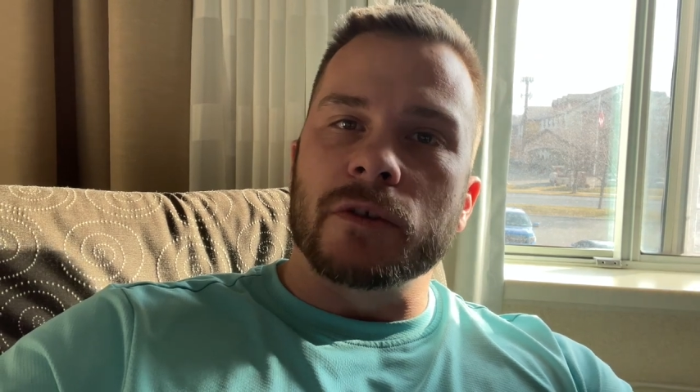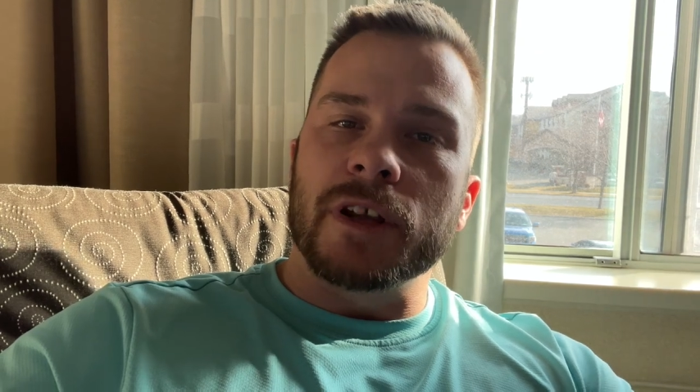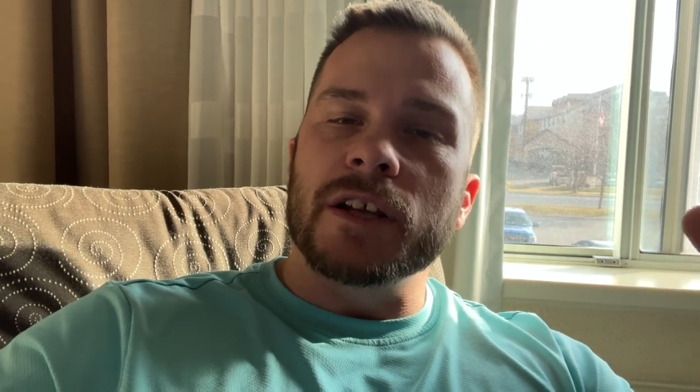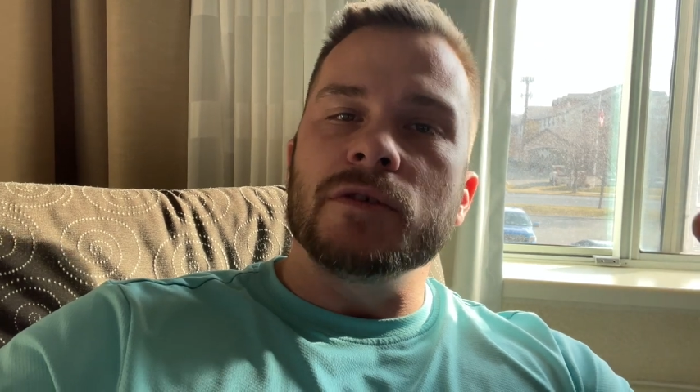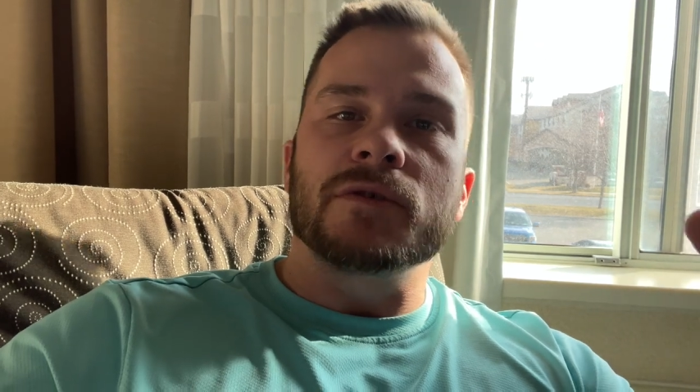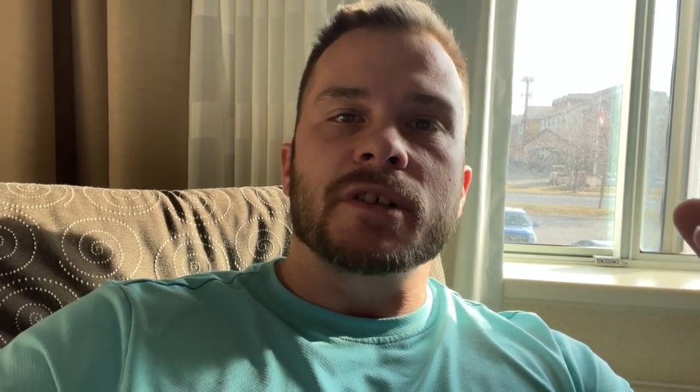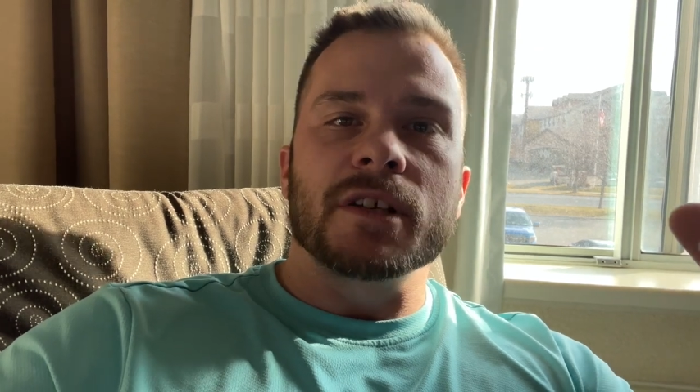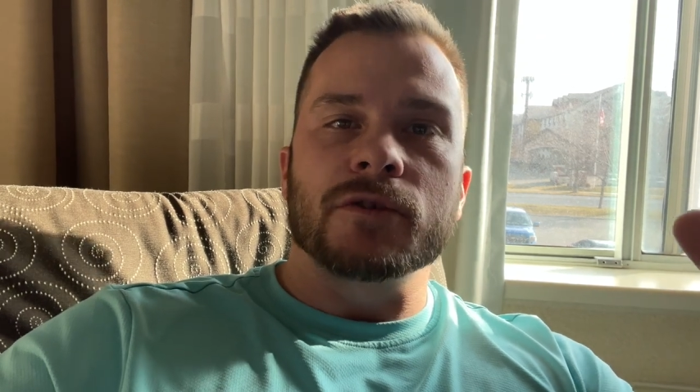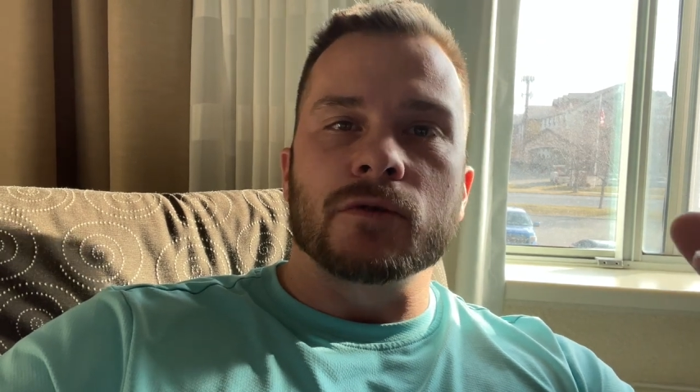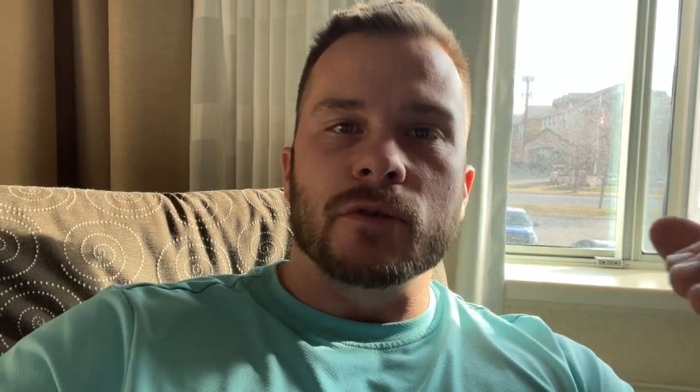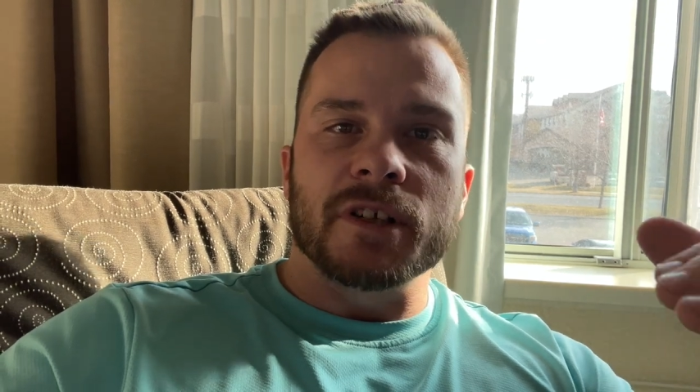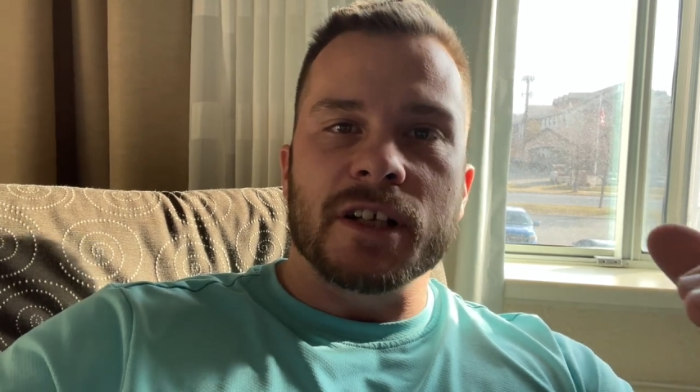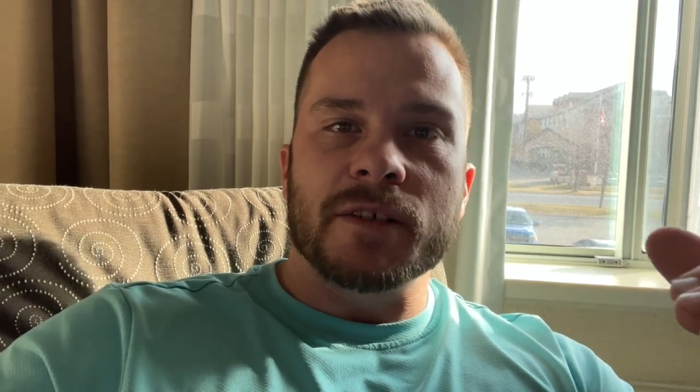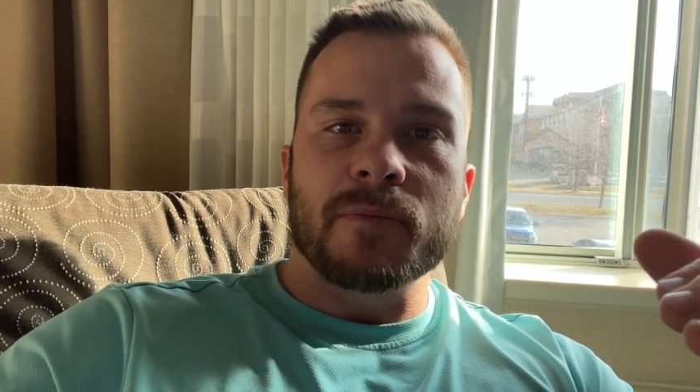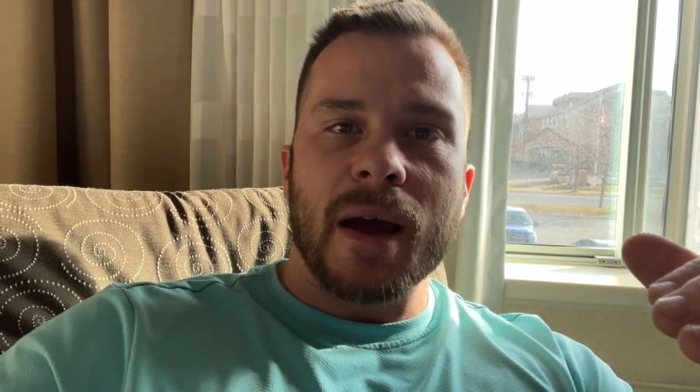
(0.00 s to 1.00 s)
they use central
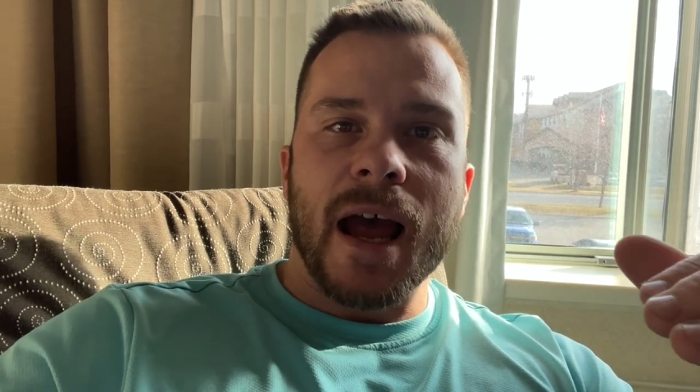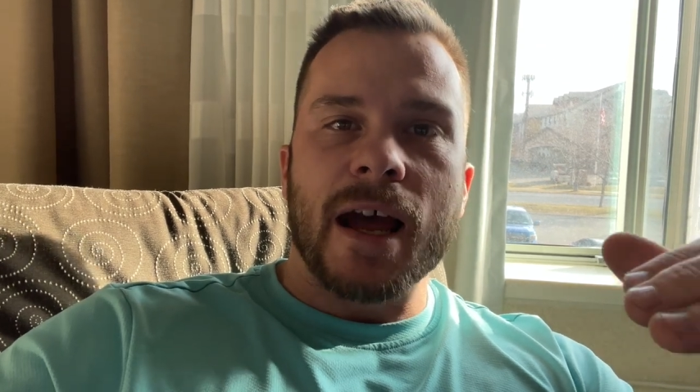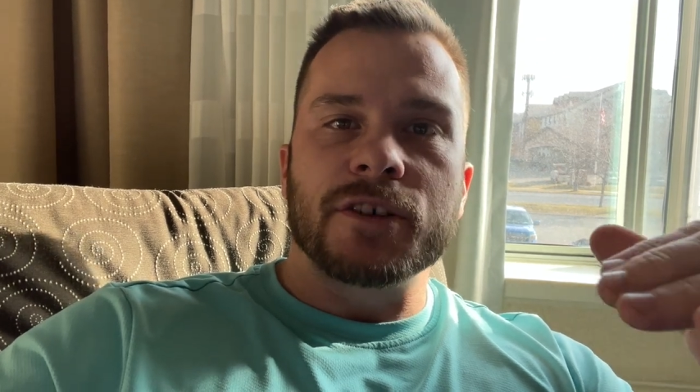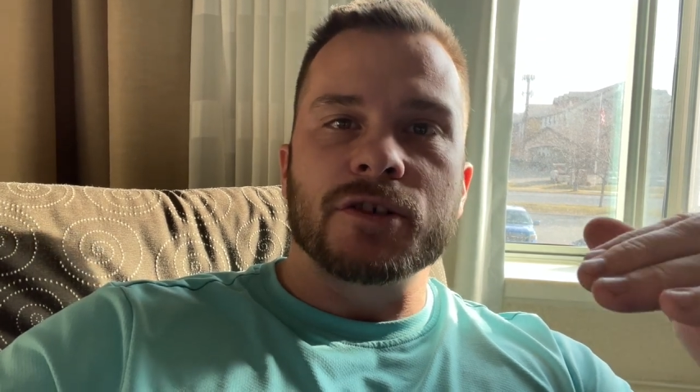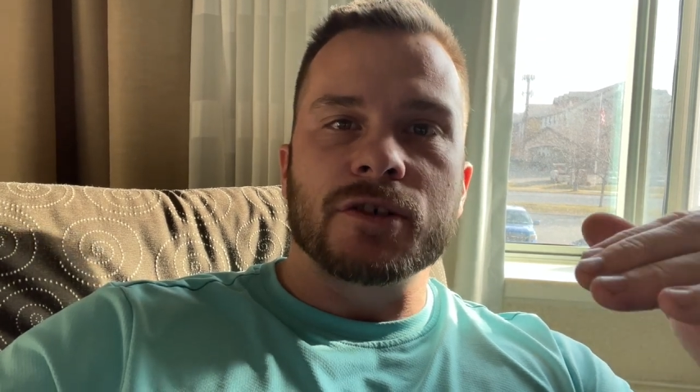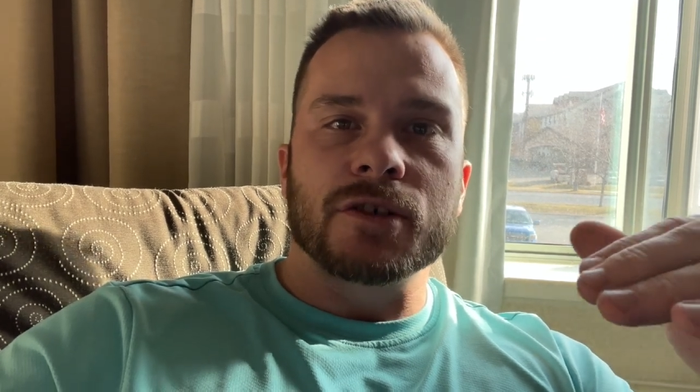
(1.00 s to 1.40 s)
dispatch.